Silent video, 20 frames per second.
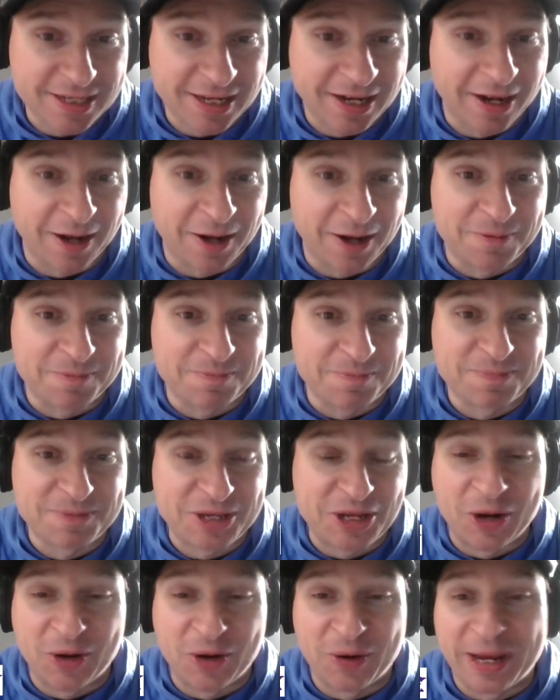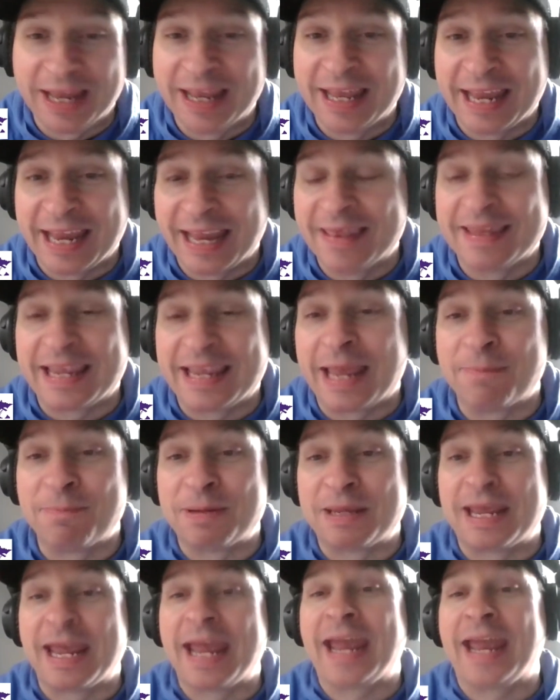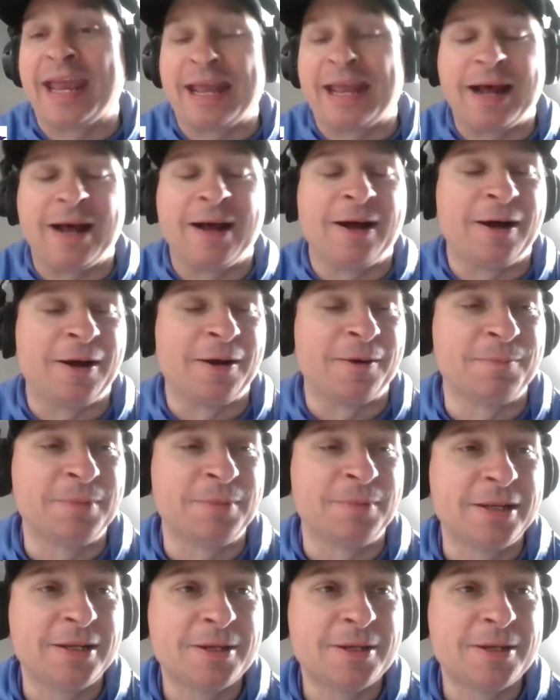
in the NBA.